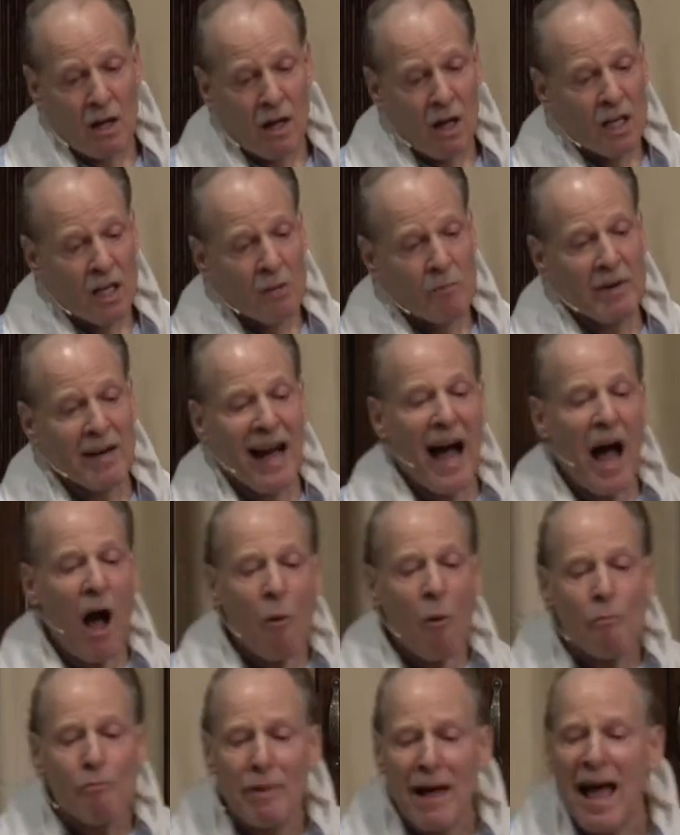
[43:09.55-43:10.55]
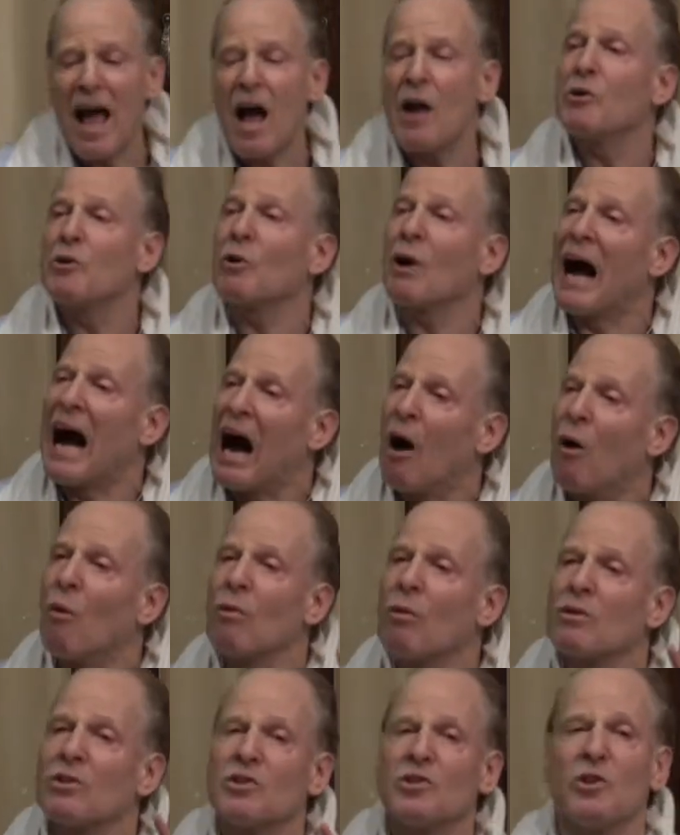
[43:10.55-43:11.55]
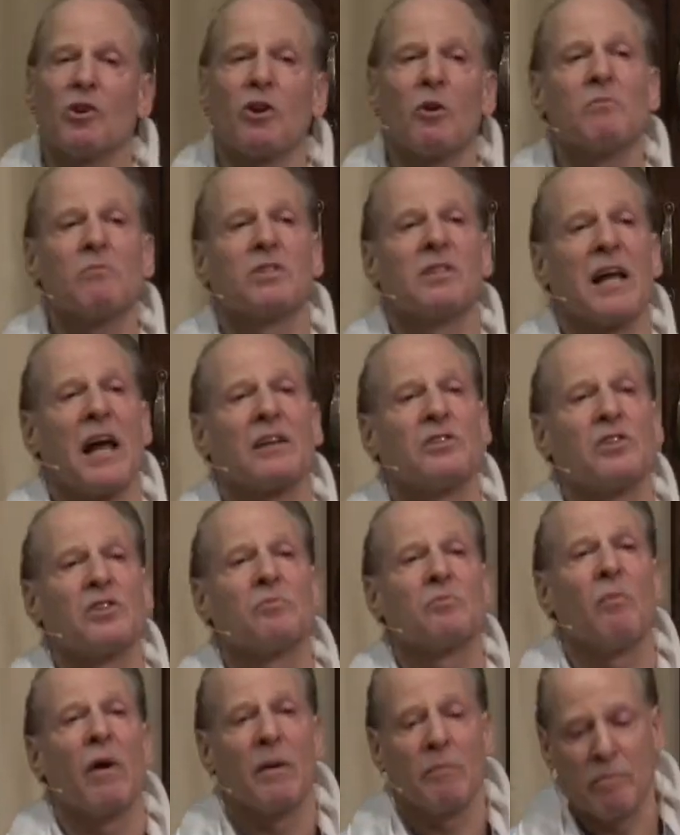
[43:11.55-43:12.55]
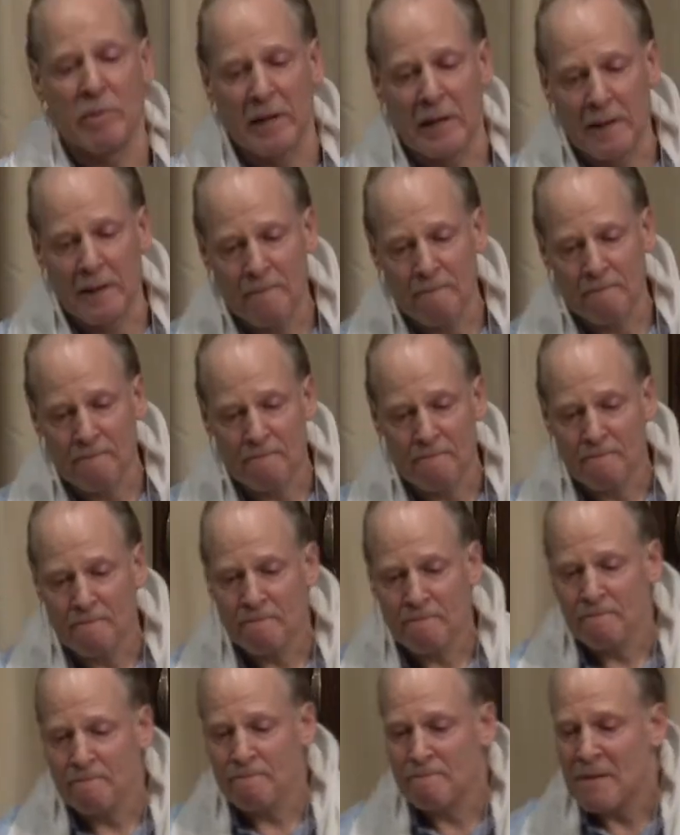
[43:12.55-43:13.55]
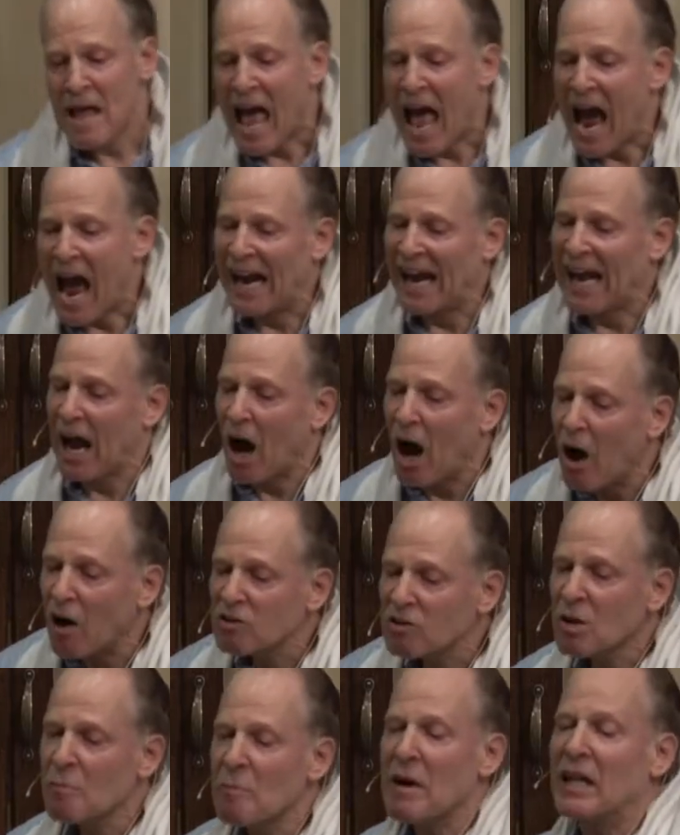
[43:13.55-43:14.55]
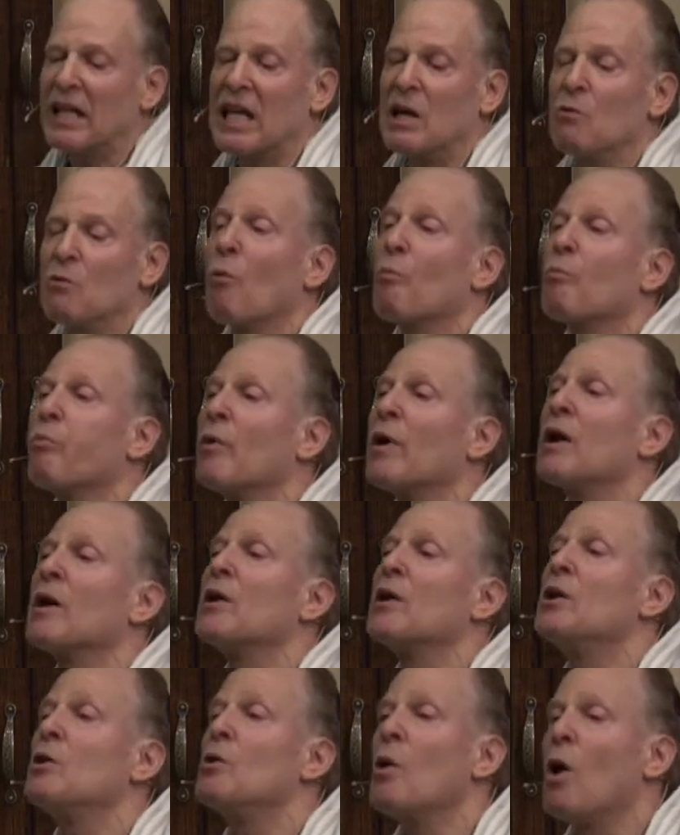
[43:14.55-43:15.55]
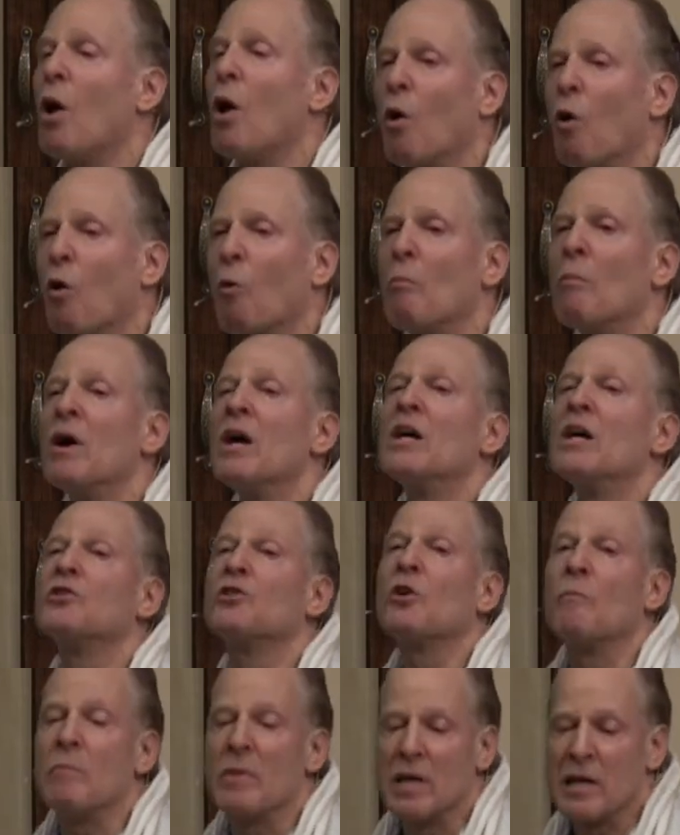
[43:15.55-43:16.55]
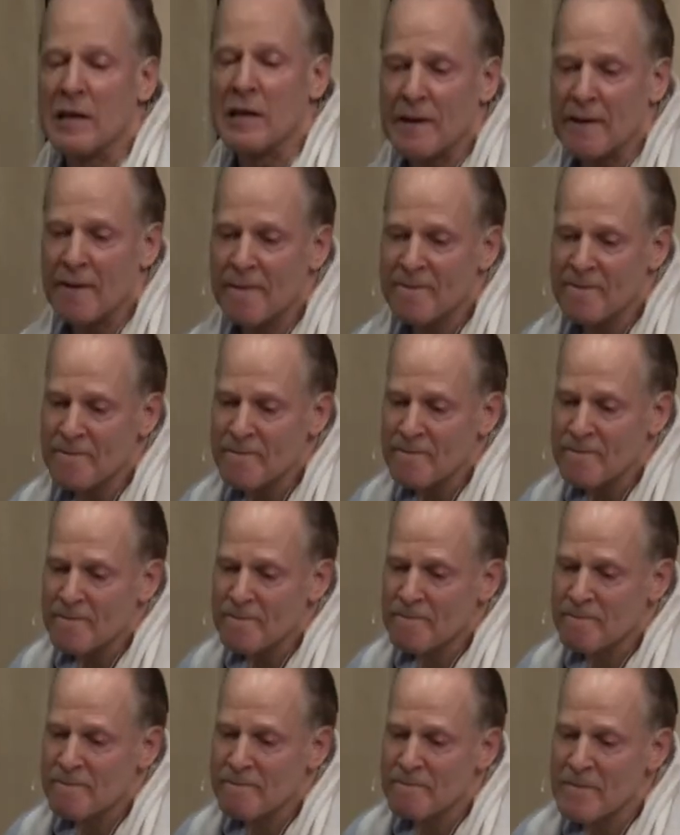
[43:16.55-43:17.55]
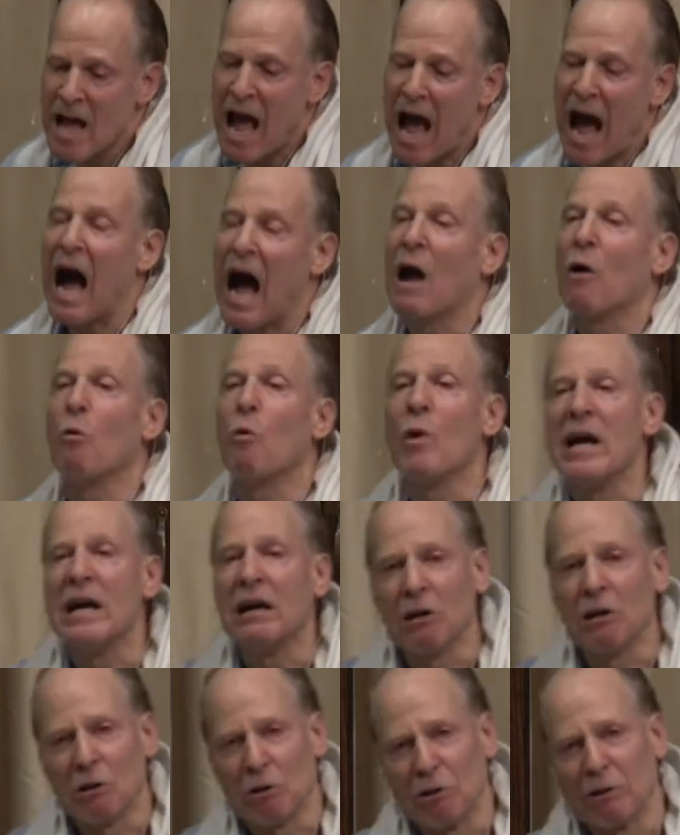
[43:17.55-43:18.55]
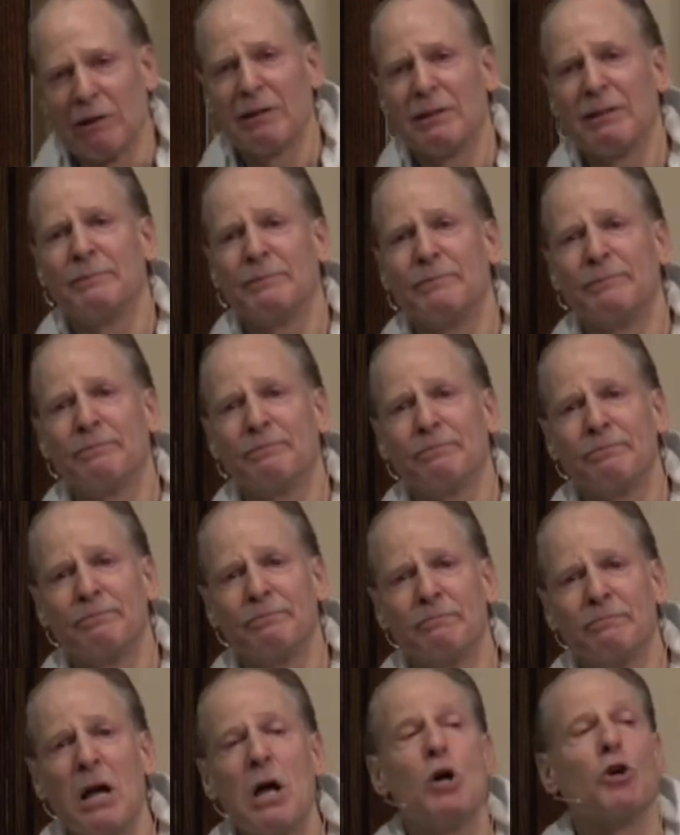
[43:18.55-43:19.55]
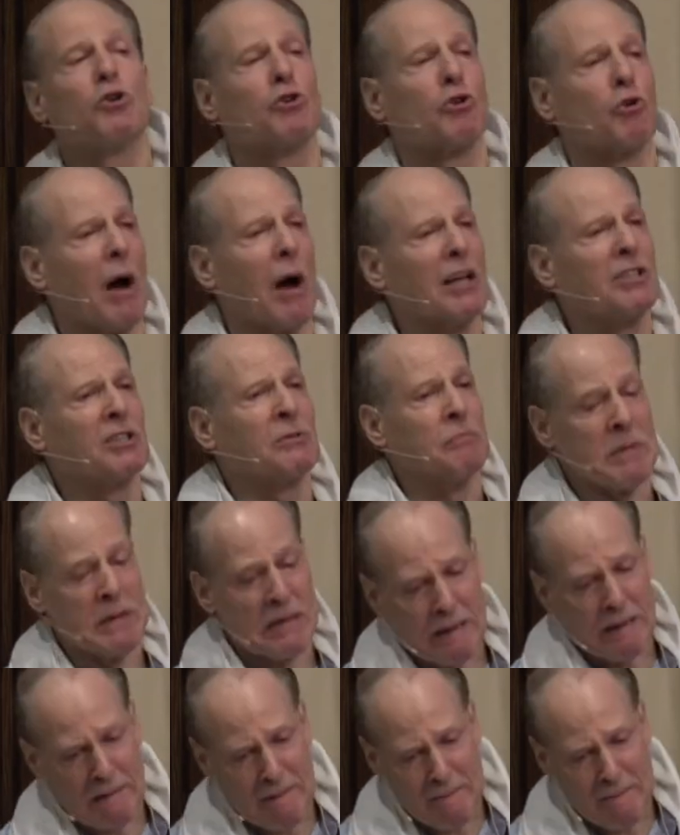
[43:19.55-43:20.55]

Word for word: No matter how bad your outward circumstances might be, I ultimately will bring you home to me. I will. Trust me.